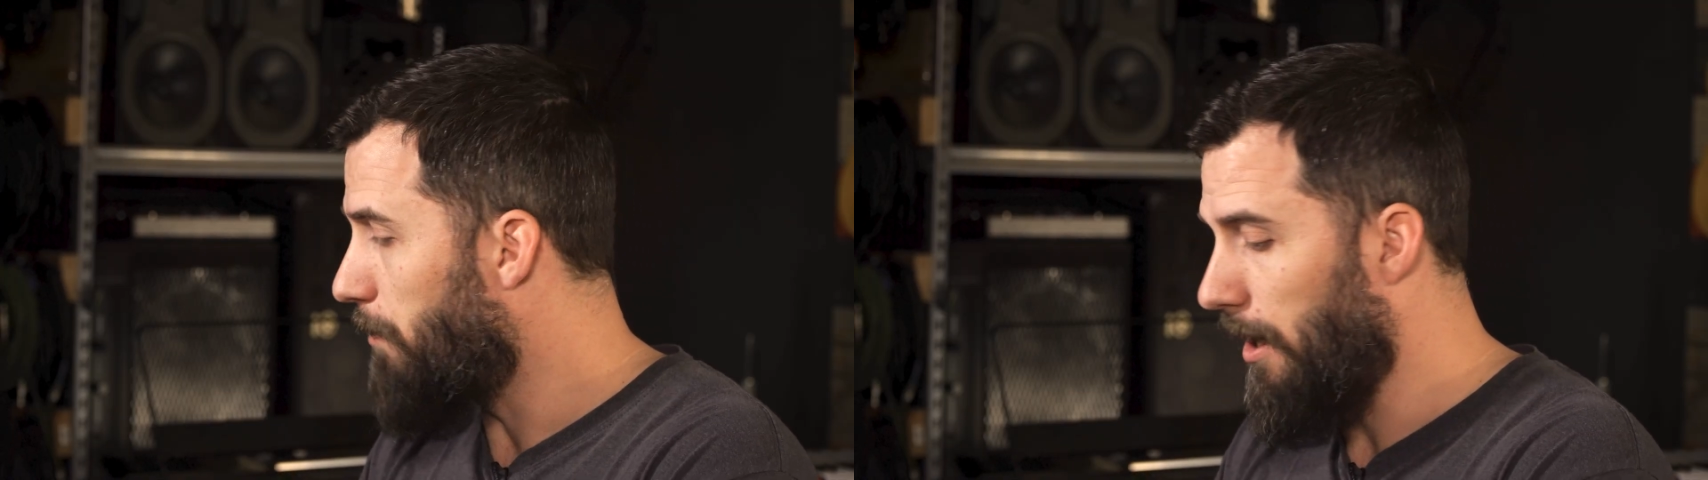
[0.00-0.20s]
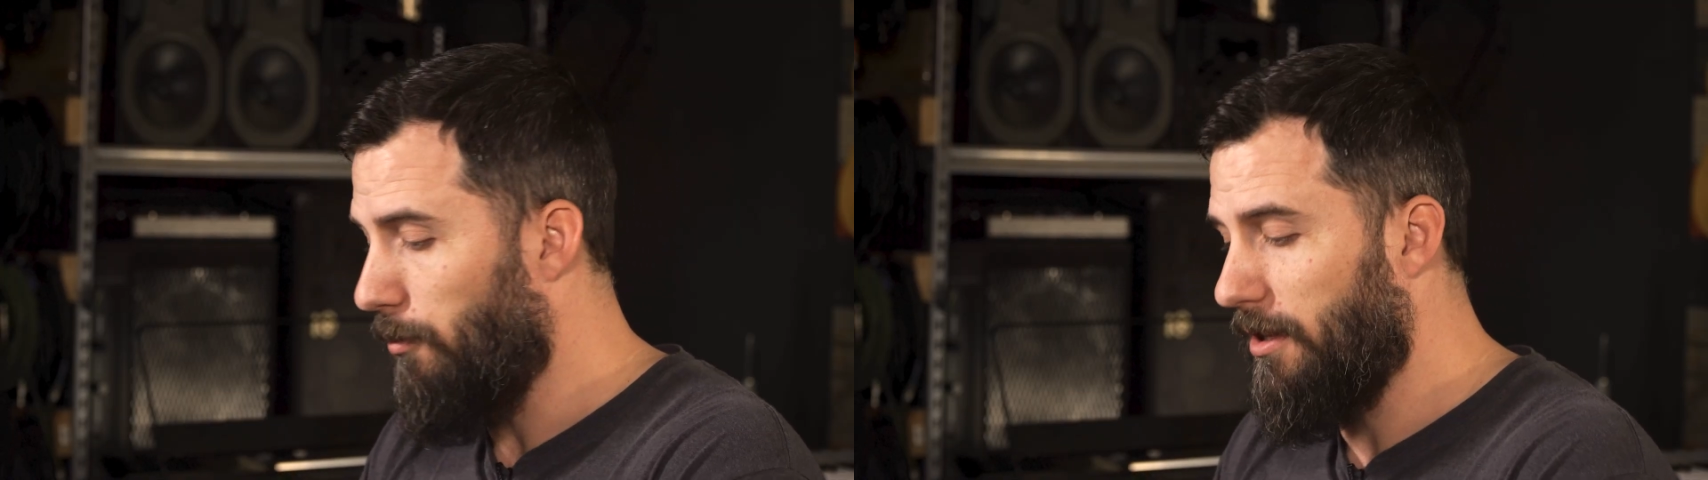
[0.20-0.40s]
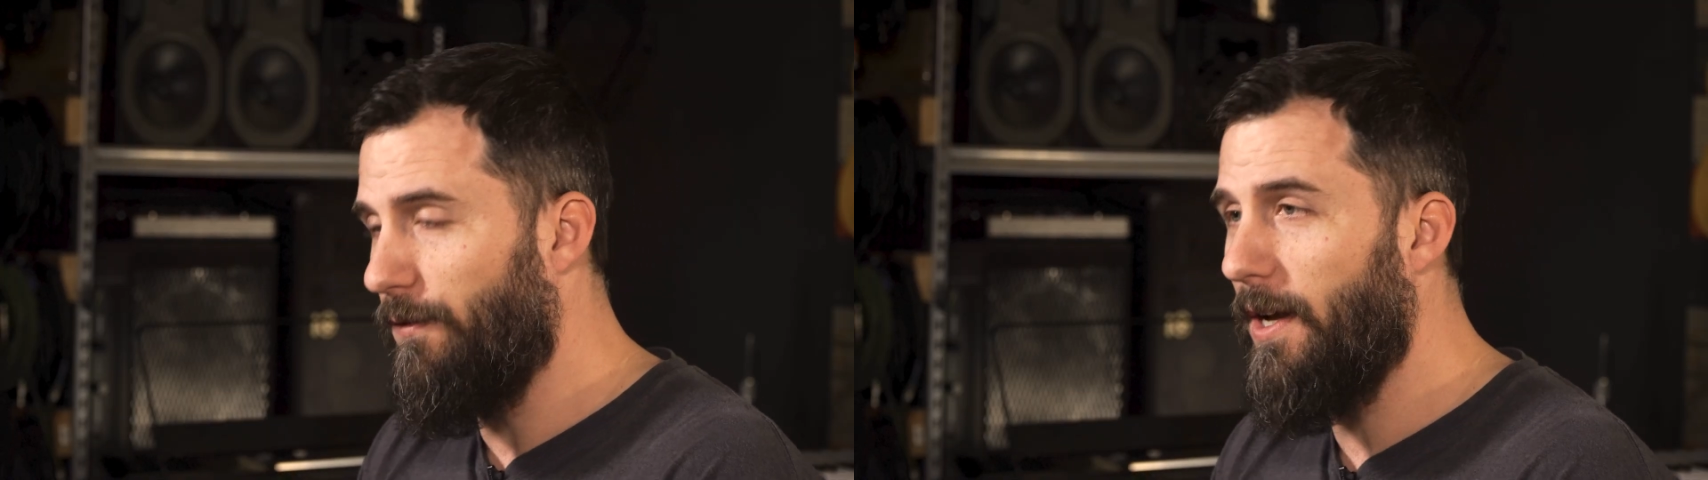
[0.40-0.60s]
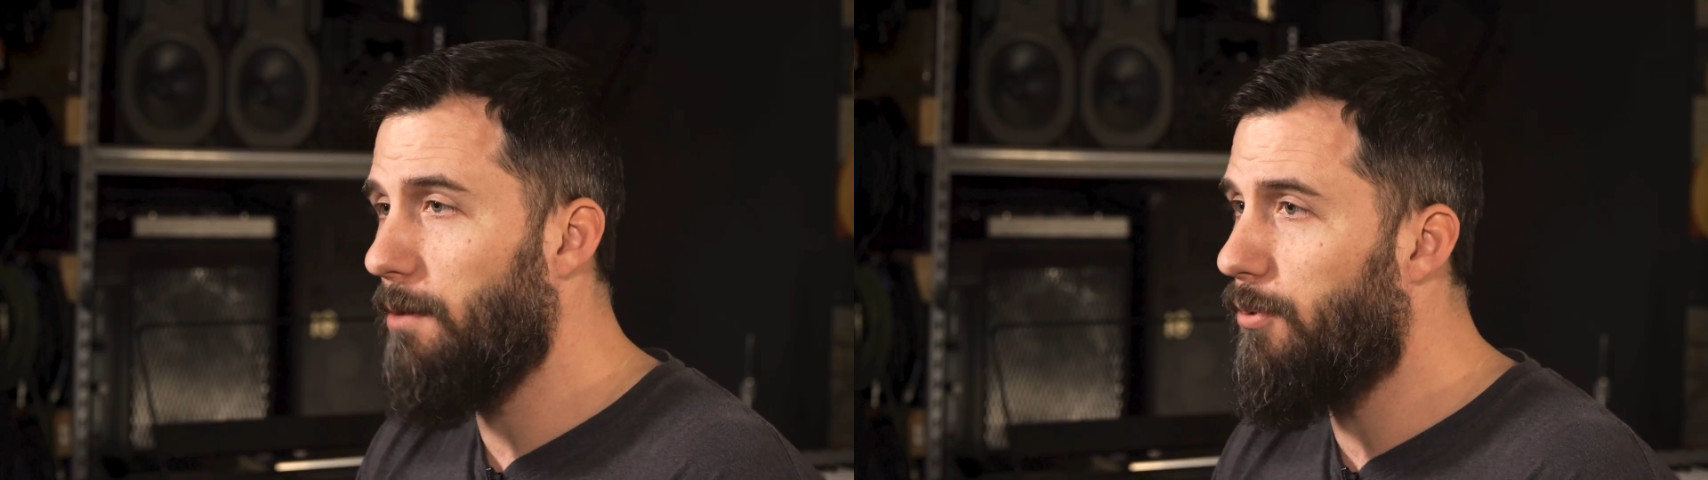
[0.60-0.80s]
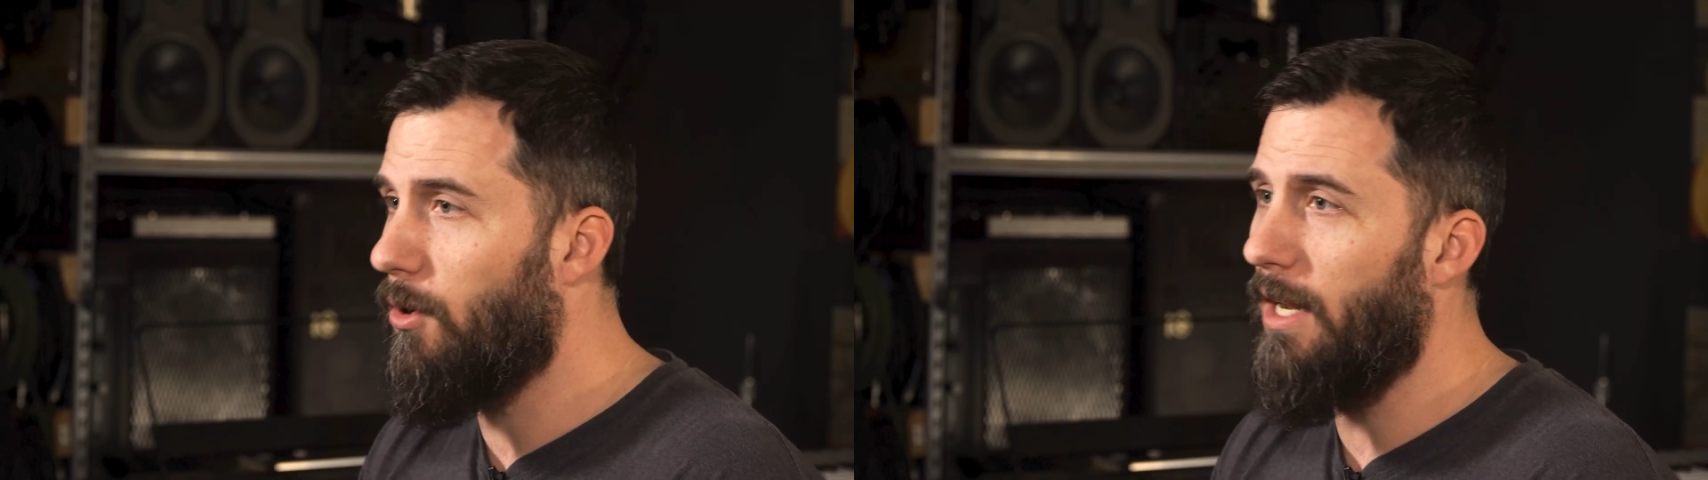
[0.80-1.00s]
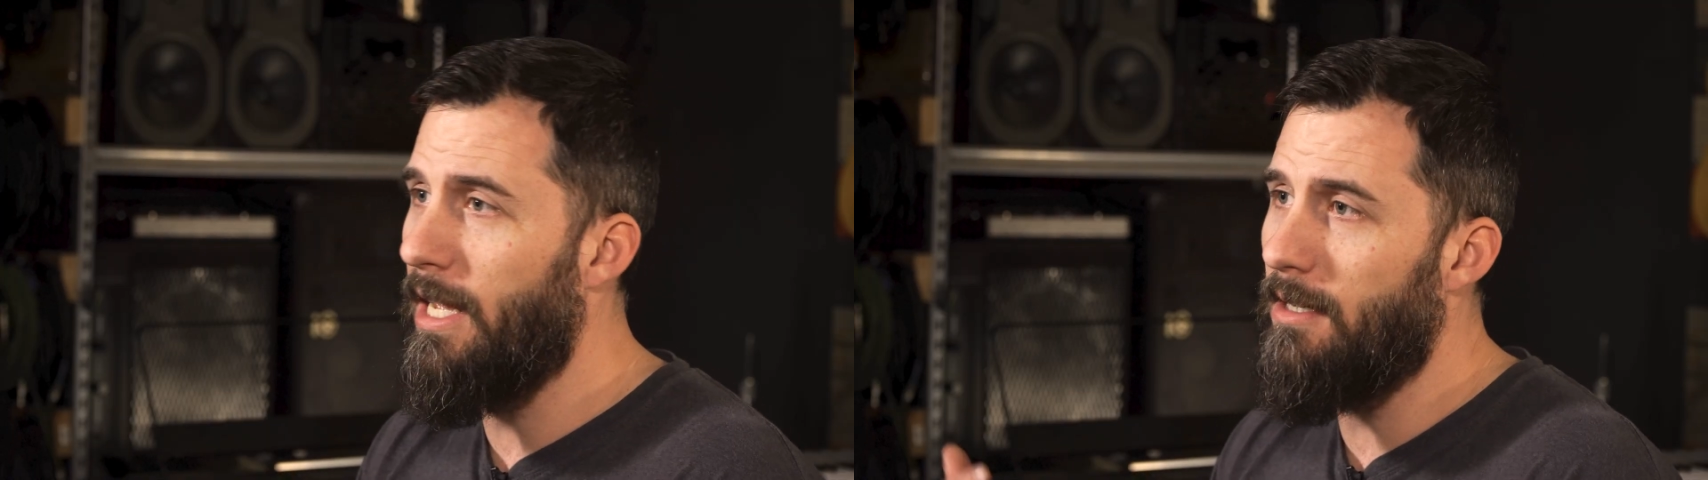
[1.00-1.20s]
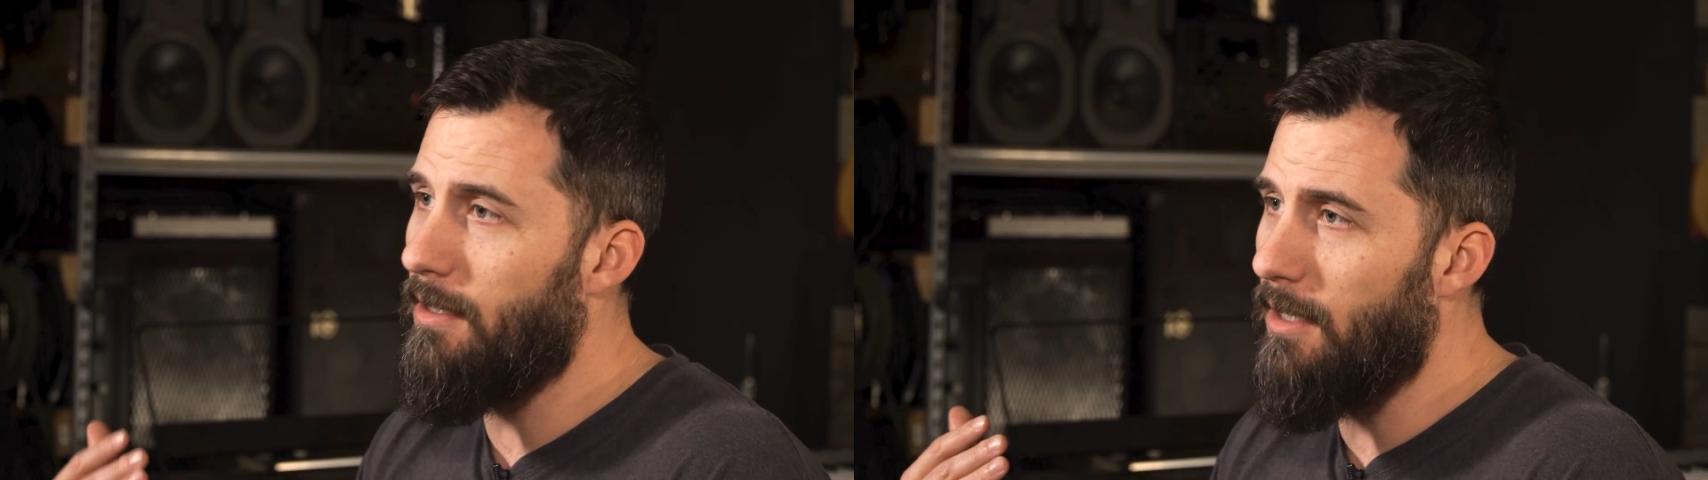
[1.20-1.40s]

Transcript: But with the FaderPort 8,